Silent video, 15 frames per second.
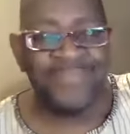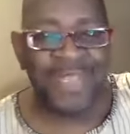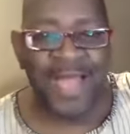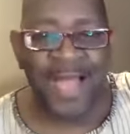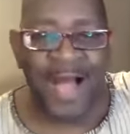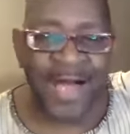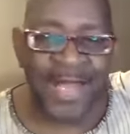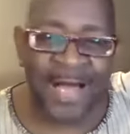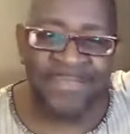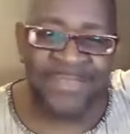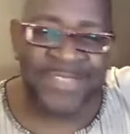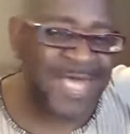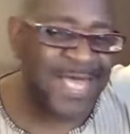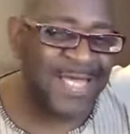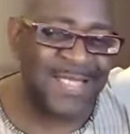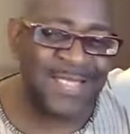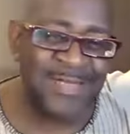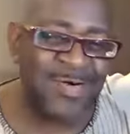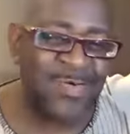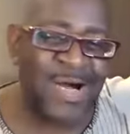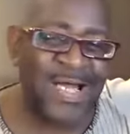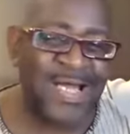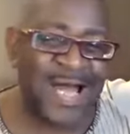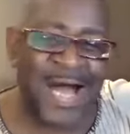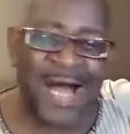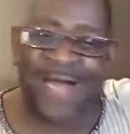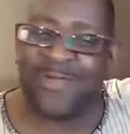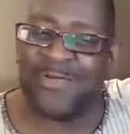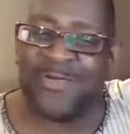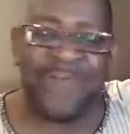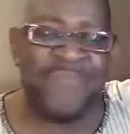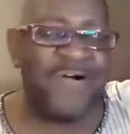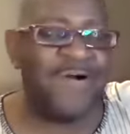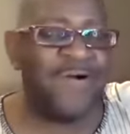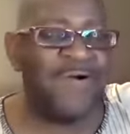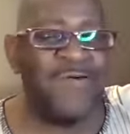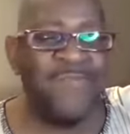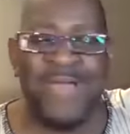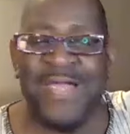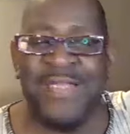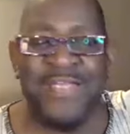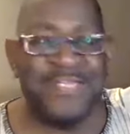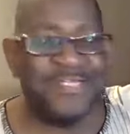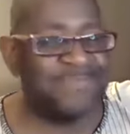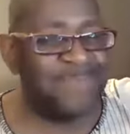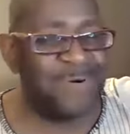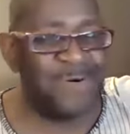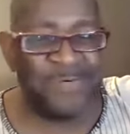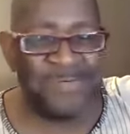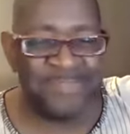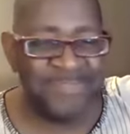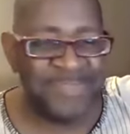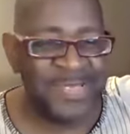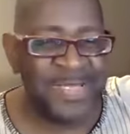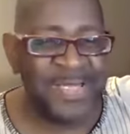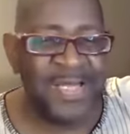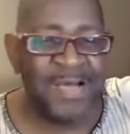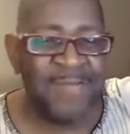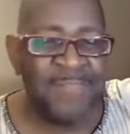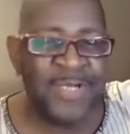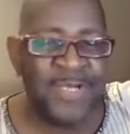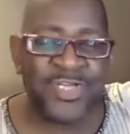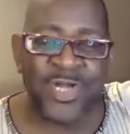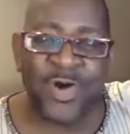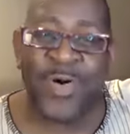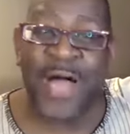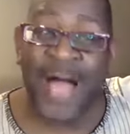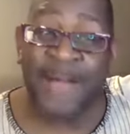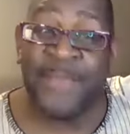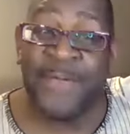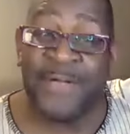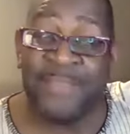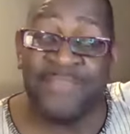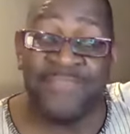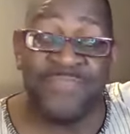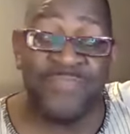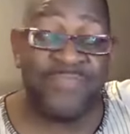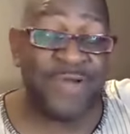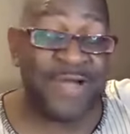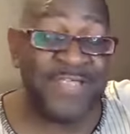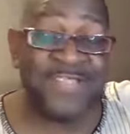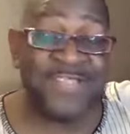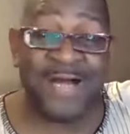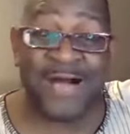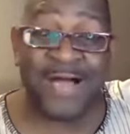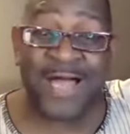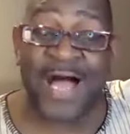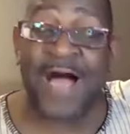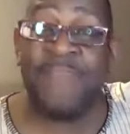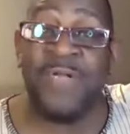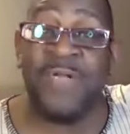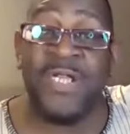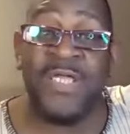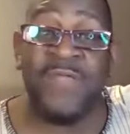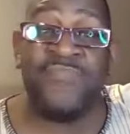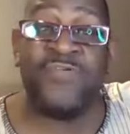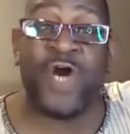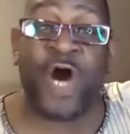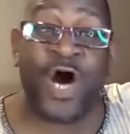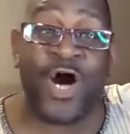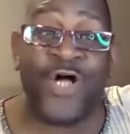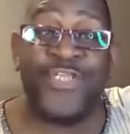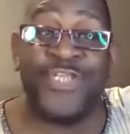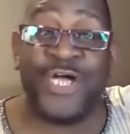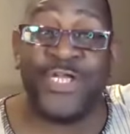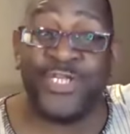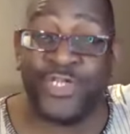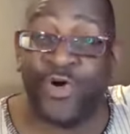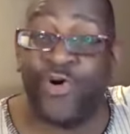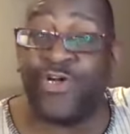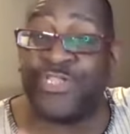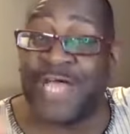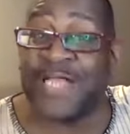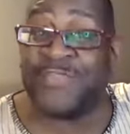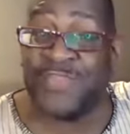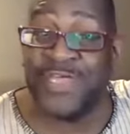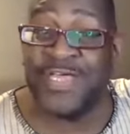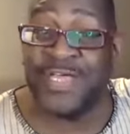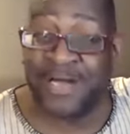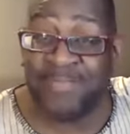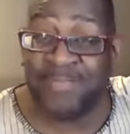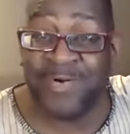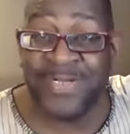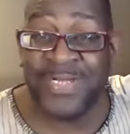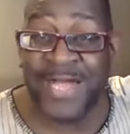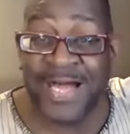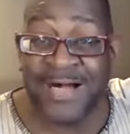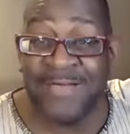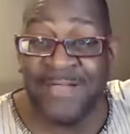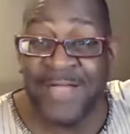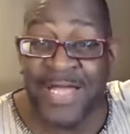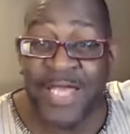And I'm saying, you know what? I don't know if I'm gonna make this boat. But you know what happened? Praise God. I believe God done took that thing. Come on now.